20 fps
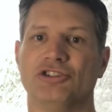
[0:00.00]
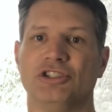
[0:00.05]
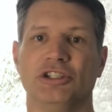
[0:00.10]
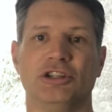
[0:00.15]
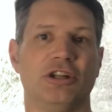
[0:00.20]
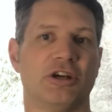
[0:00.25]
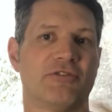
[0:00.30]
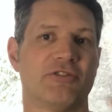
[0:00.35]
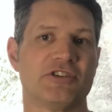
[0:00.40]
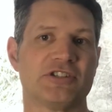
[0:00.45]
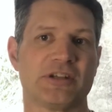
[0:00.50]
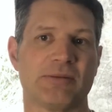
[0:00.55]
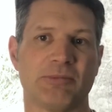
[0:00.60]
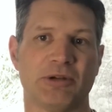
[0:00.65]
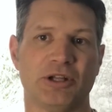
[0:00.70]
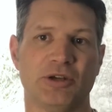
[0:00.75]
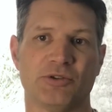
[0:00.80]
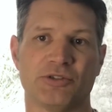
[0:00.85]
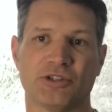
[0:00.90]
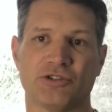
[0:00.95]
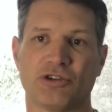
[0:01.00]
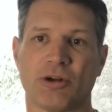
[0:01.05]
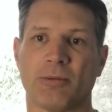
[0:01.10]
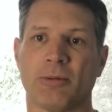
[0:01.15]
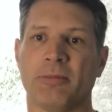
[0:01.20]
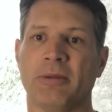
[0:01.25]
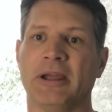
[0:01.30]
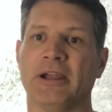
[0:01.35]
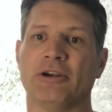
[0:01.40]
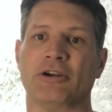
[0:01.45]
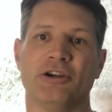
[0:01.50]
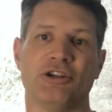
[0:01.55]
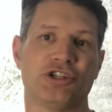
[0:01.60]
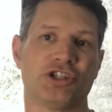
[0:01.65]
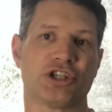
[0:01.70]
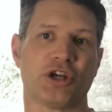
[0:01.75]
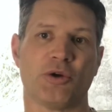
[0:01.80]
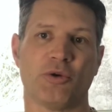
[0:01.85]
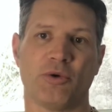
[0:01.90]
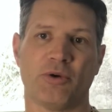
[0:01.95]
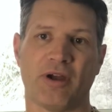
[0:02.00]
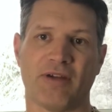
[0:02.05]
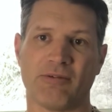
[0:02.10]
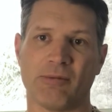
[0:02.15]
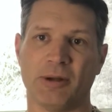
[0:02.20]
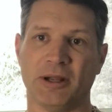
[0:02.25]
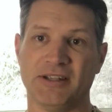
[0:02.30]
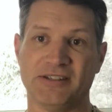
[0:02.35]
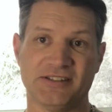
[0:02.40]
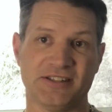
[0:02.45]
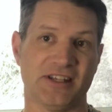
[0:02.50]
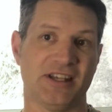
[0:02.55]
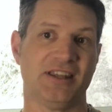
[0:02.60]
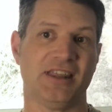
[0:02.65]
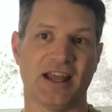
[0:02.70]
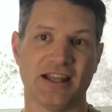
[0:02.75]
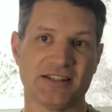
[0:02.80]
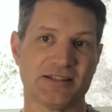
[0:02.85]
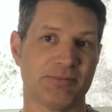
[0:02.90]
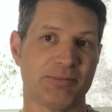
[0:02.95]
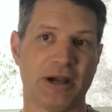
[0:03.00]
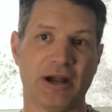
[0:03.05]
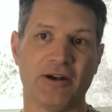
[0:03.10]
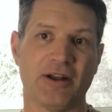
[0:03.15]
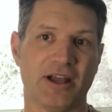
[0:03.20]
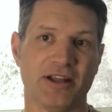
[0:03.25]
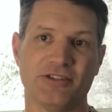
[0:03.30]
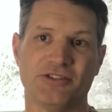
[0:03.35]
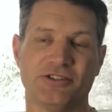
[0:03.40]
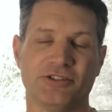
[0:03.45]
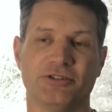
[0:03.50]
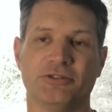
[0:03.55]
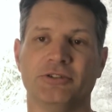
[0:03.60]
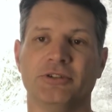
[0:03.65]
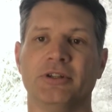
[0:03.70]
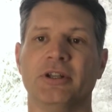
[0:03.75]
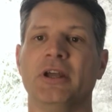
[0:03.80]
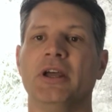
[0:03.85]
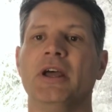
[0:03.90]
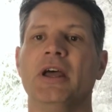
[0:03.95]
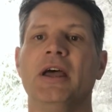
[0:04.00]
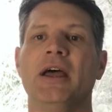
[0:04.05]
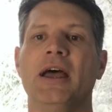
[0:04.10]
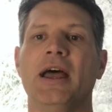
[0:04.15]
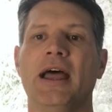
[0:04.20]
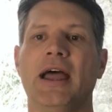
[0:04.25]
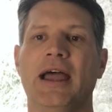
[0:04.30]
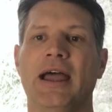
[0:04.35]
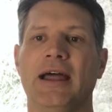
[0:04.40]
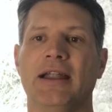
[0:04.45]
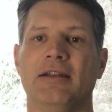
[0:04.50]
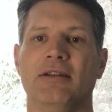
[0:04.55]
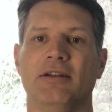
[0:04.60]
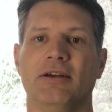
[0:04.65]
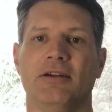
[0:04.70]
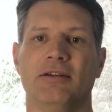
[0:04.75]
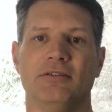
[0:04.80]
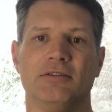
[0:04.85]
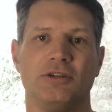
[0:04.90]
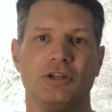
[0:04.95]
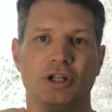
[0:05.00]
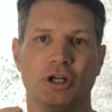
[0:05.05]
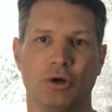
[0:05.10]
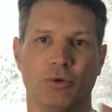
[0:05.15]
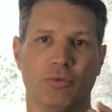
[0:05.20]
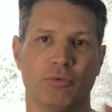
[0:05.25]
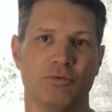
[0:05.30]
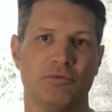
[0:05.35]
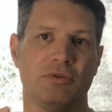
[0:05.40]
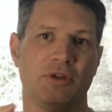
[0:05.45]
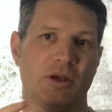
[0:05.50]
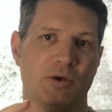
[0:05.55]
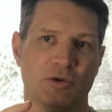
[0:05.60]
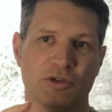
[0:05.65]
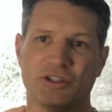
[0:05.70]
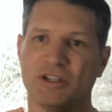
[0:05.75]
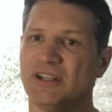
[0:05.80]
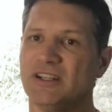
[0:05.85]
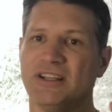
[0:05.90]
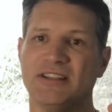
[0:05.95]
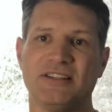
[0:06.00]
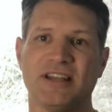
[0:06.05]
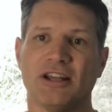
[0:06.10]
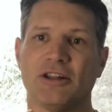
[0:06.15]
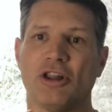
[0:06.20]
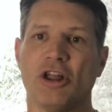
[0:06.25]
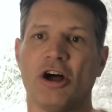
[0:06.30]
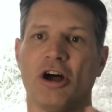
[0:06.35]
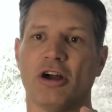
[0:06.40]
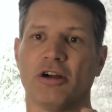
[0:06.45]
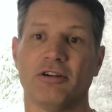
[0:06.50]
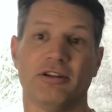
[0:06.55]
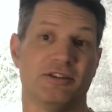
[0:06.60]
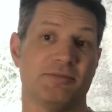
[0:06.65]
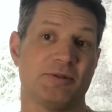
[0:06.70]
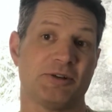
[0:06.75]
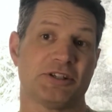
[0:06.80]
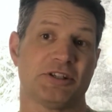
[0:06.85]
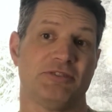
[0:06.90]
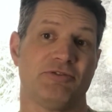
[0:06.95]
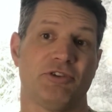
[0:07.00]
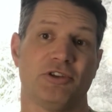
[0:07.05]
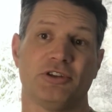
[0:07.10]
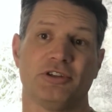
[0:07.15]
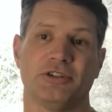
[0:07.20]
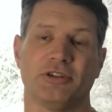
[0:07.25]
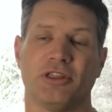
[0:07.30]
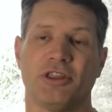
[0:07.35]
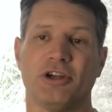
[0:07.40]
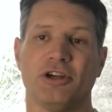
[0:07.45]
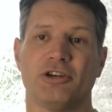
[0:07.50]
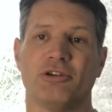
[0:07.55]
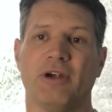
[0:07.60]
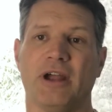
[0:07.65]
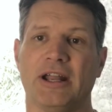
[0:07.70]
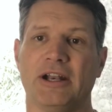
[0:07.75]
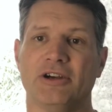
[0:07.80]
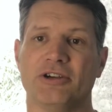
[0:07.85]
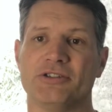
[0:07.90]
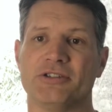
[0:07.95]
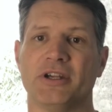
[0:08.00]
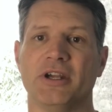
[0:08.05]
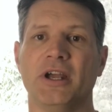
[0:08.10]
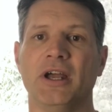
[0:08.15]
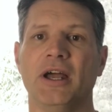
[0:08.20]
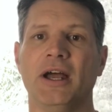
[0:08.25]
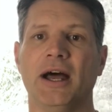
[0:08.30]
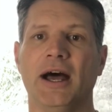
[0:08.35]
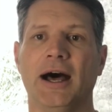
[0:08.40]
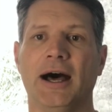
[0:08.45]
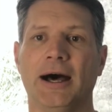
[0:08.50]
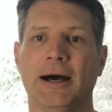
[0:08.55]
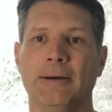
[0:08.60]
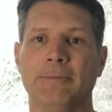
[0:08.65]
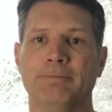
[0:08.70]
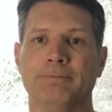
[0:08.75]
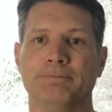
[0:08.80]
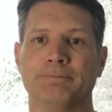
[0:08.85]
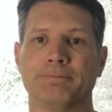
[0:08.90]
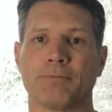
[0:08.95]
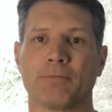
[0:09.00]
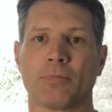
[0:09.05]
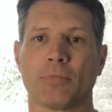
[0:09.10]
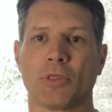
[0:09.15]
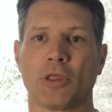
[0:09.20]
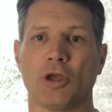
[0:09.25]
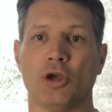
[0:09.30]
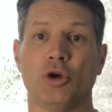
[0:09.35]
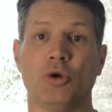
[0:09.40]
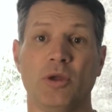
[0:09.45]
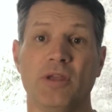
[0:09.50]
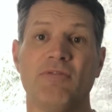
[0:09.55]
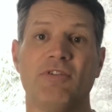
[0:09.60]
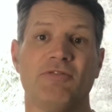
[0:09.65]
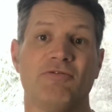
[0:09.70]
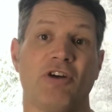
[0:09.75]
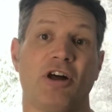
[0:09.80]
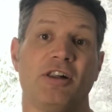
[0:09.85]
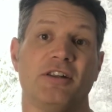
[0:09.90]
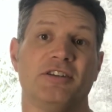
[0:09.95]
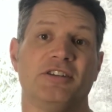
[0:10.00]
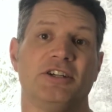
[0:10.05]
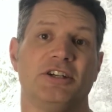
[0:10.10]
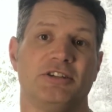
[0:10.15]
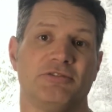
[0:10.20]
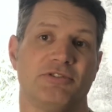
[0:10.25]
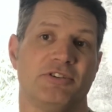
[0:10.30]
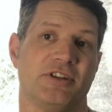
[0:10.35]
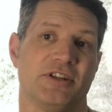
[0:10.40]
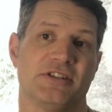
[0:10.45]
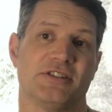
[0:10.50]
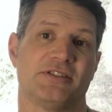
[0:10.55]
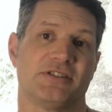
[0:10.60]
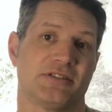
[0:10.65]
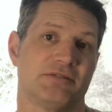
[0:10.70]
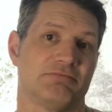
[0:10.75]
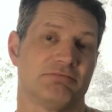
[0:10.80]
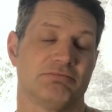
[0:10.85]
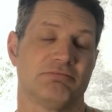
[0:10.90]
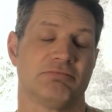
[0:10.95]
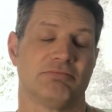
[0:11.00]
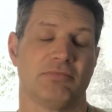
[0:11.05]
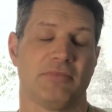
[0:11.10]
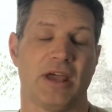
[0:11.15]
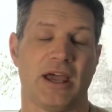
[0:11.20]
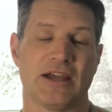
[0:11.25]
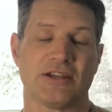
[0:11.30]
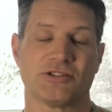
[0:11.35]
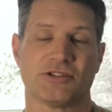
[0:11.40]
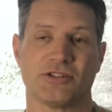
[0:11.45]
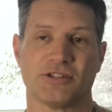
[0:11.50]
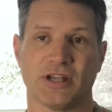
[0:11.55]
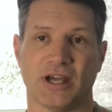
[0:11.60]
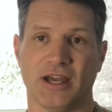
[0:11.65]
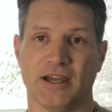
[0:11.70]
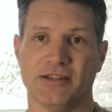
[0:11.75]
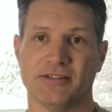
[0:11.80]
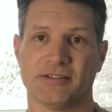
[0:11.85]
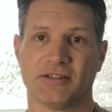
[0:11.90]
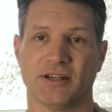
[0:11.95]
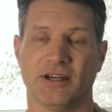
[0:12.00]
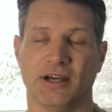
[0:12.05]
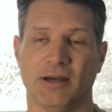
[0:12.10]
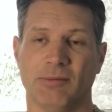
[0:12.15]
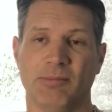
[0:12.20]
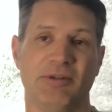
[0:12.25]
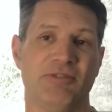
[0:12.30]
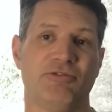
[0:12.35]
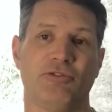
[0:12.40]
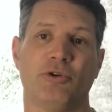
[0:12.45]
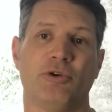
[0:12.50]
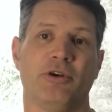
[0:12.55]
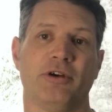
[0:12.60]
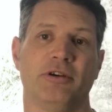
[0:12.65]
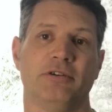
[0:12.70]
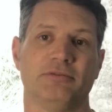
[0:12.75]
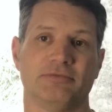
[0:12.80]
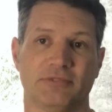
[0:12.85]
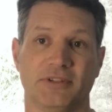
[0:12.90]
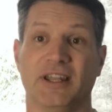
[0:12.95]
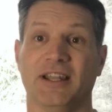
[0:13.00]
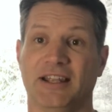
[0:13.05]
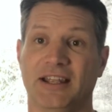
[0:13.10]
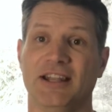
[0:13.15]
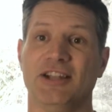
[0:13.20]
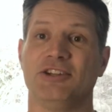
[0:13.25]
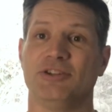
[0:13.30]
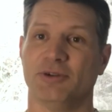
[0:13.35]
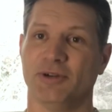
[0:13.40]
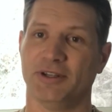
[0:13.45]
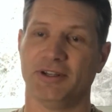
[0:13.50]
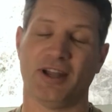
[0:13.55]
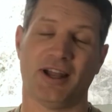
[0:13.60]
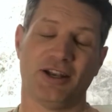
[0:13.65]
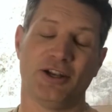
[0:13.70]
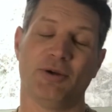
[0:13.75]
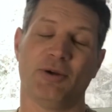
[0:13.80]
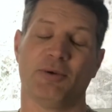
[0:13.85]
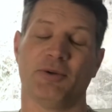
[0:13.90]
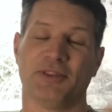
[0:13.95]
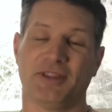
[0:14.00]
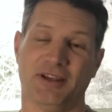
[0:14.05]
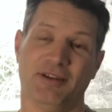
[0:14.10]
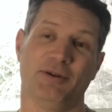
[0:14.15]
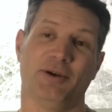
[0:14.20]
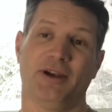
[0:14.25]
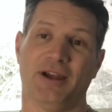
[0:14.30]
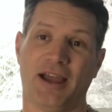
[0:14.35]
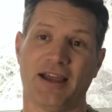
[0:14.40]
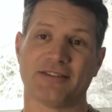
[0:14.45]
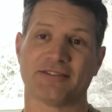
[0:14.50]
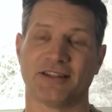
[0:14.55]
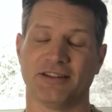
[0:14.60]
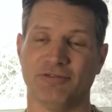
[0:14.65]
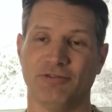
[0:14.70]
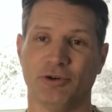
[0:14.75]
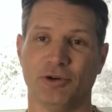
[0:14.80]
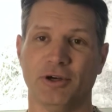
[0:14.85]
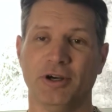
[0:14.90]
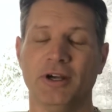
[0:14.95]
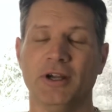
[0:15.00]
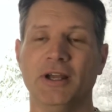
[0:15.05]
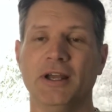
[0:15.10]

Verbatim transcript: She'd look for somebody who was a troublemaker and show everybody, see, that's a brown-eyed student. And, it didn't take long, especially for 3rd graders, who even volunteered for this exercise before getting into it, not knowing what they were asking for.